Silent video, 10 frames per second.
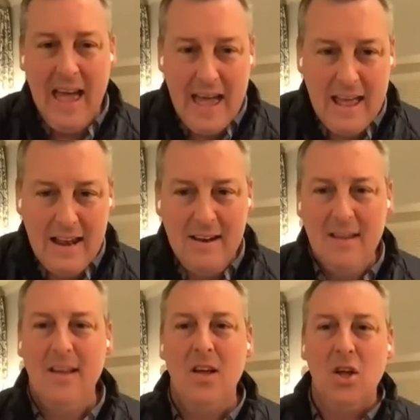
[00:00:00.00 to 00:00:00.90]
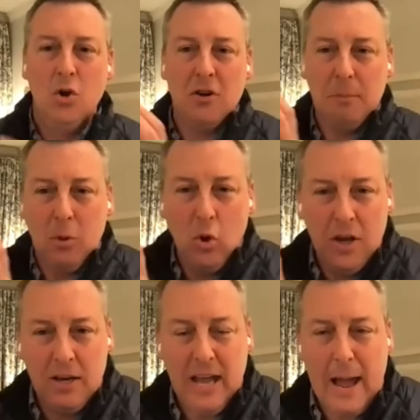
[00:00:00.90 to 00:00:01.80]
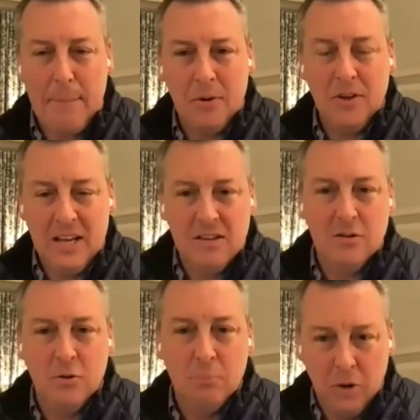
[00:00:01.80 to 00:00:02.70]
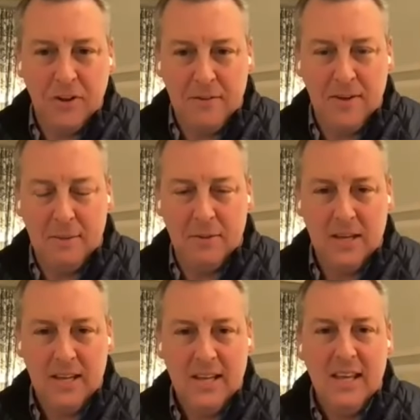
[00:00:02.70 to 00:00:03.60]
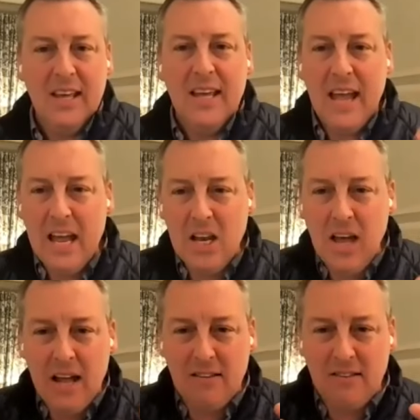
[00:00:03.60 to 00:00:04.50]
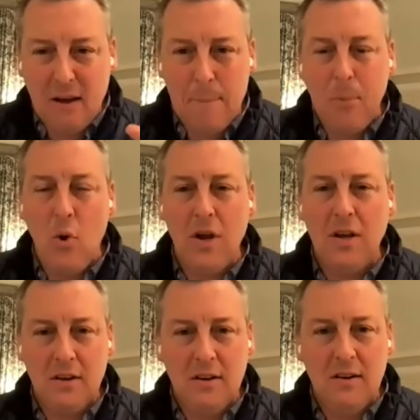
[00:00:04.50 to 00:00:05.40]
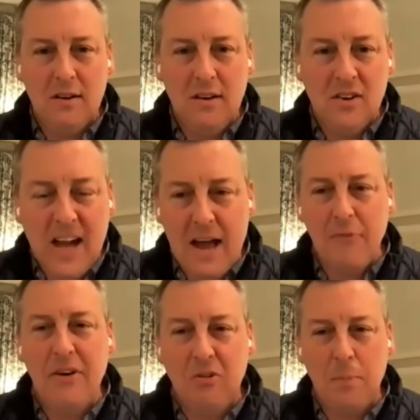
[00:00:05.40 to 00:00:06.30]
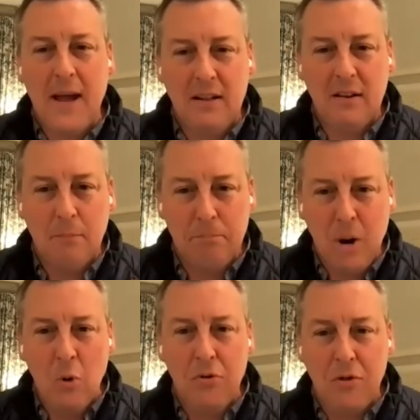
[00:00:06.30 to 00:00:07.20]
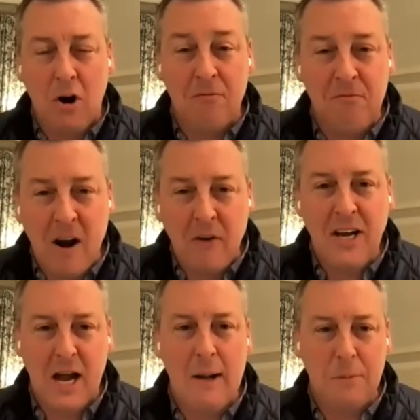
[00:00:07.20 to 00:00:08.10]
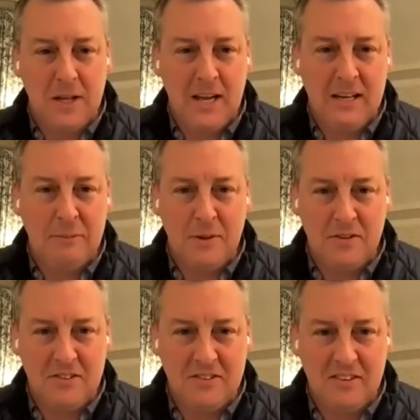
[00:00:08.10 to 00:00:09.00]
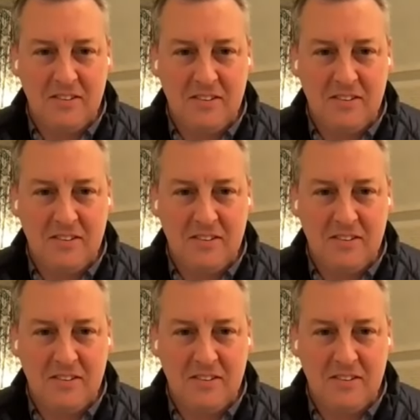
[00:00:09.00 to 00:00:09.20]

And you're deploying capital into multifamily. Mm-hmm. And yeah. at some point, you got to respect both are very complicated businesses.